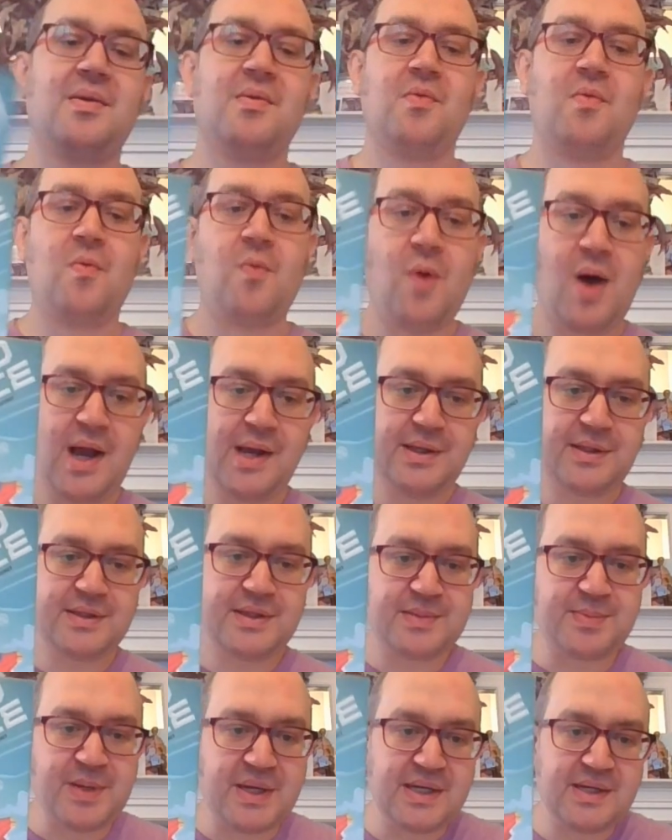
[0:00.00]
Wild
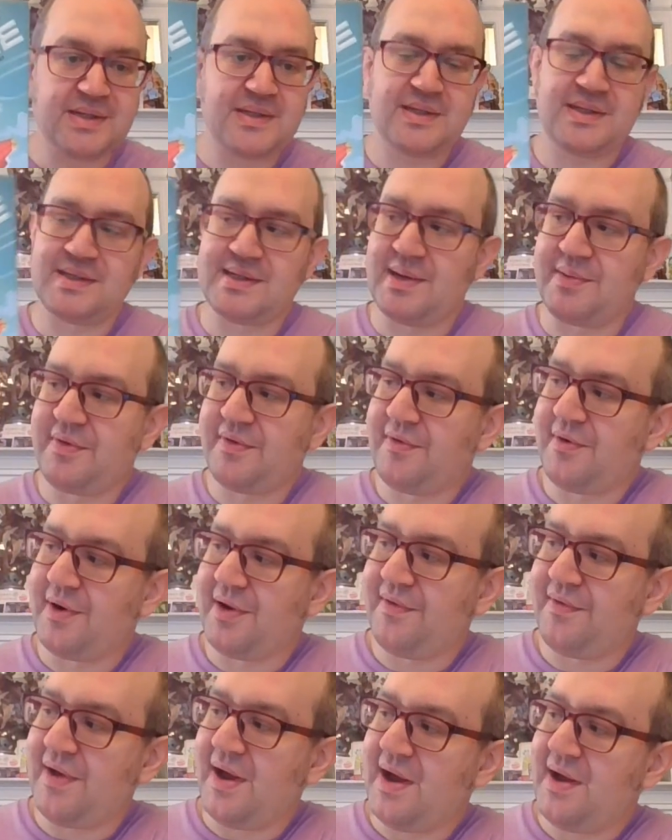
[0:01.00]
Space is number
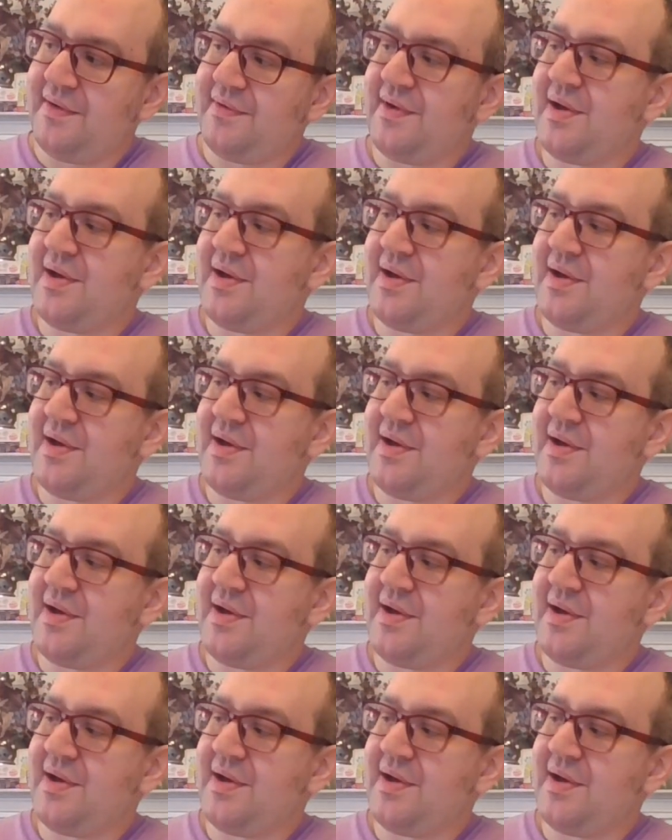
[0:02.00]
45.